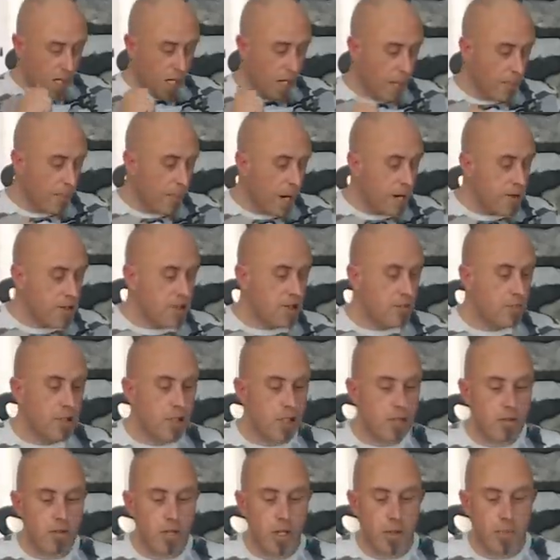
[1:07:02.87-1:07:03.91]
and post them in
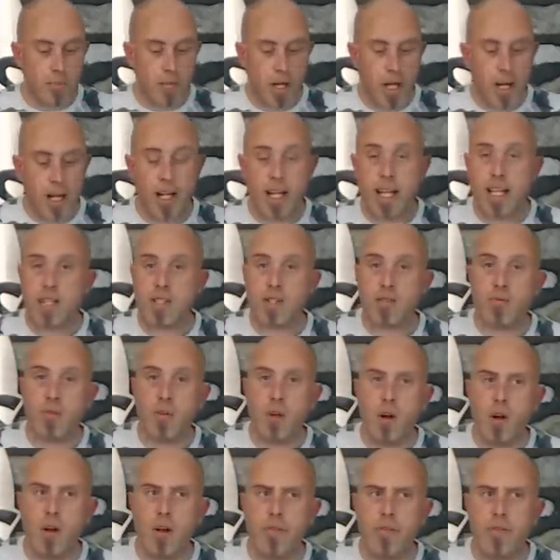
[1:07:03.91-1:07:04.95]
the group later
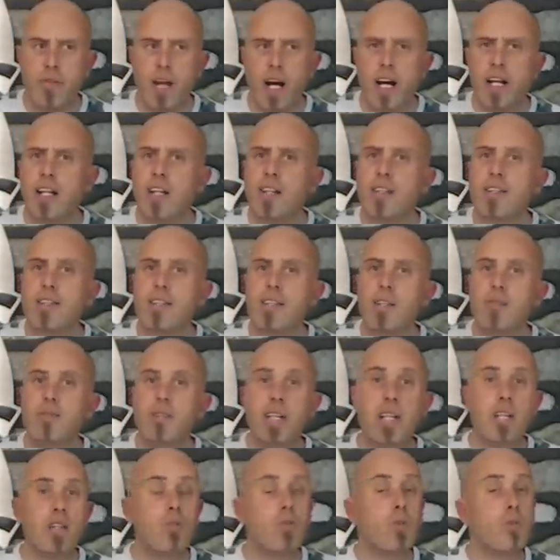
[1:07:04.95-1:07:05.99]
on, either this
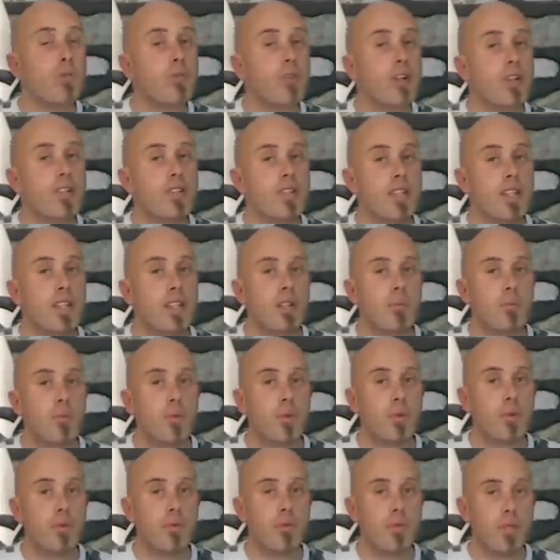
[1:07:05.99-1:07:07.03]
evening or first thing in the
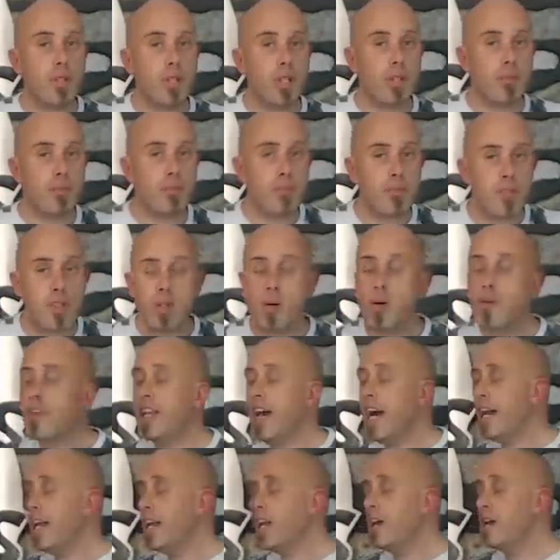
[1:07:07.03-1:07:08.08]
morning for you. So on
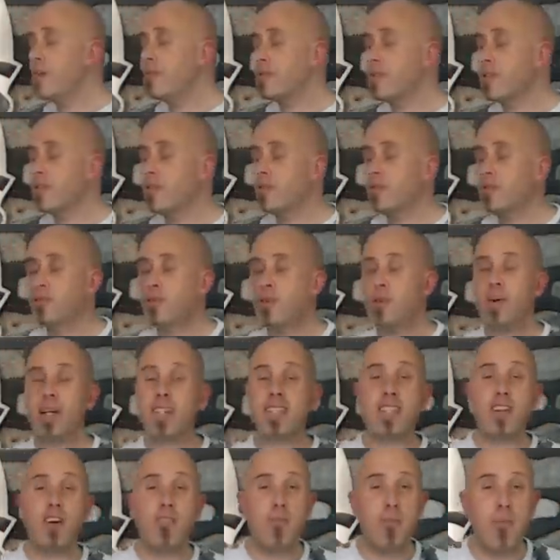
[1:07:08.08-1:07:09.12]
that note, from
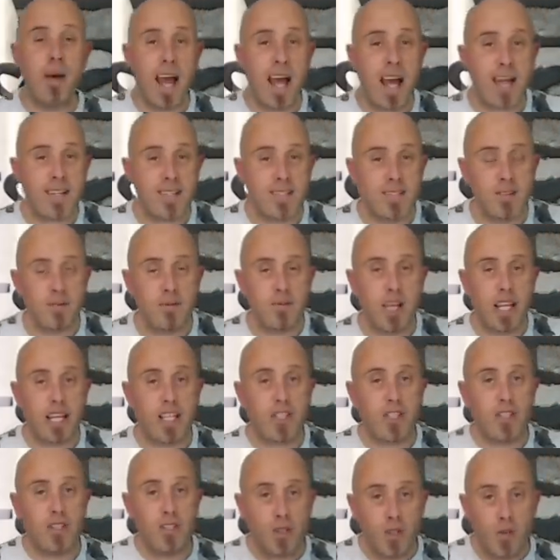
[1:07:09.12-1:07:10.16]
myself, Matt,
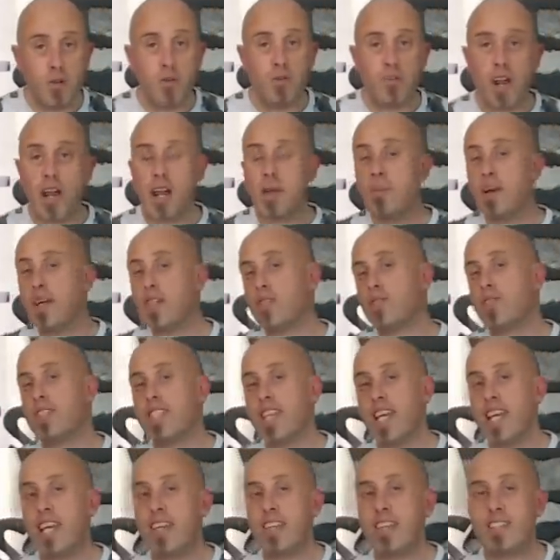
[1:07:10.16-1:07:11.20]
thank you very much for
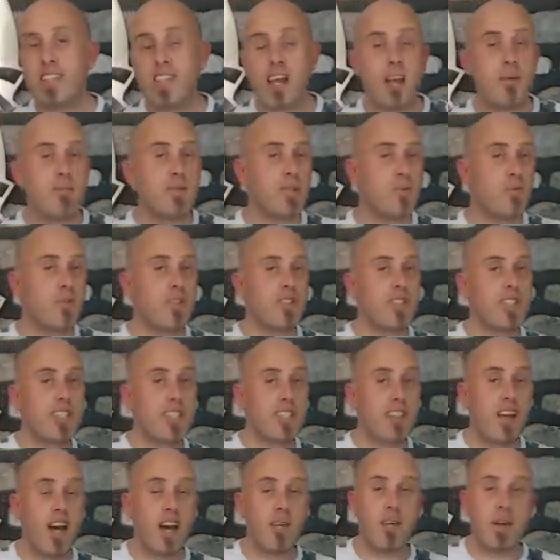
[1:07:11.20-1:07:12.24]
taking the time to watch
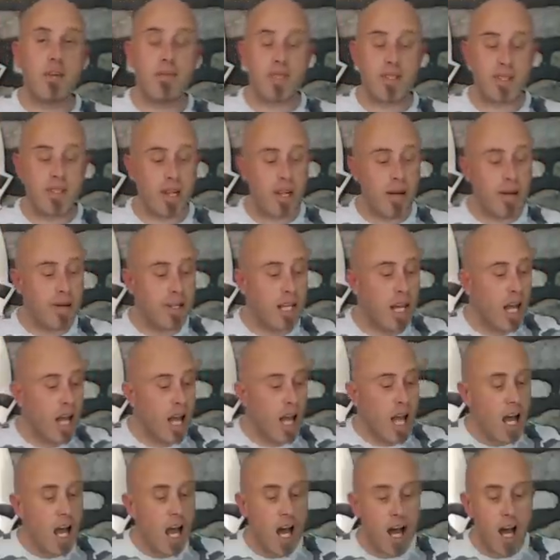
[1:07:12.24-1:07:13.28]
this live episode
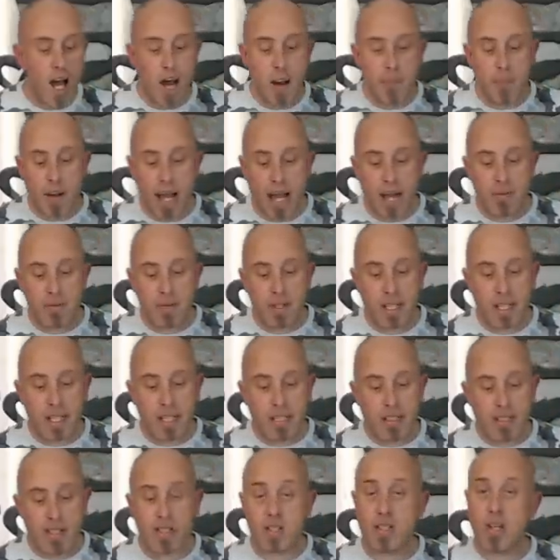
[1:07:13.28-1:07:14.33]
about
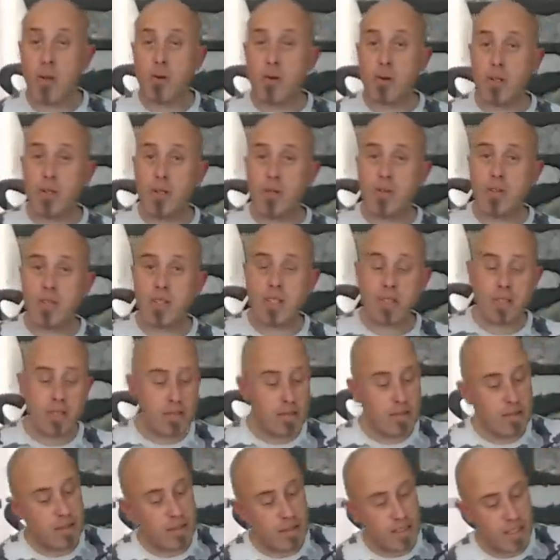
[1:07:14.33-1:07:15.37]
the Snow Goose.
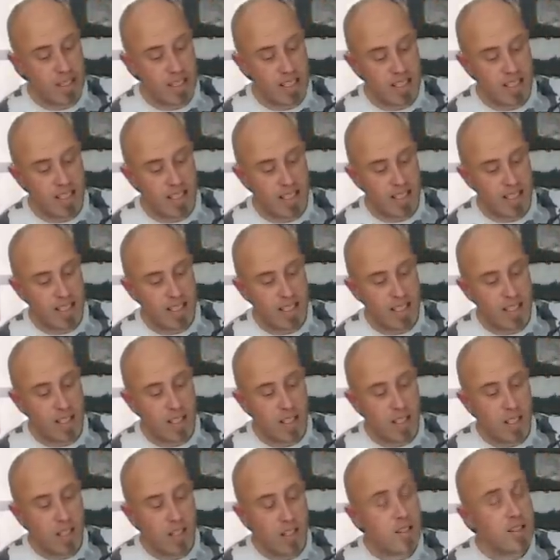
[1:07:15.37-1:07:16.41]

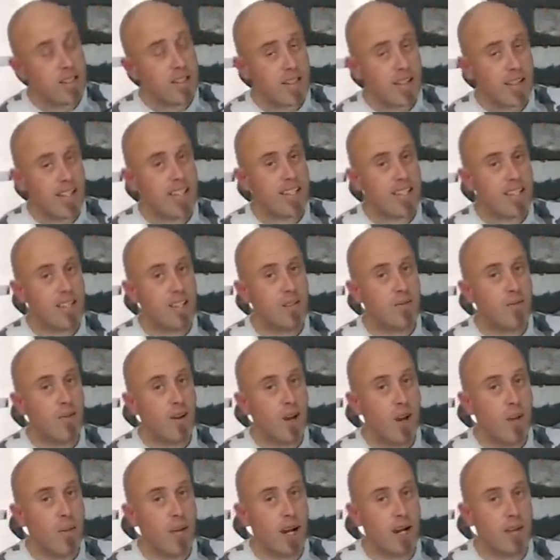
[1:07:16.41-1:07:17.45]
Looks like it's gonna
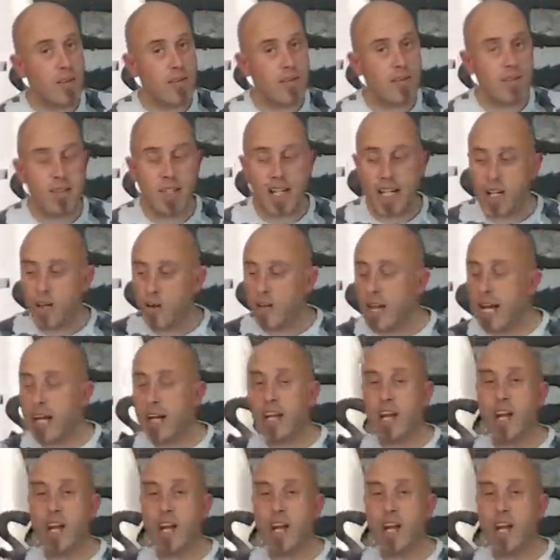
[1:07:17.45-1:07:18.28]
fly well. And on that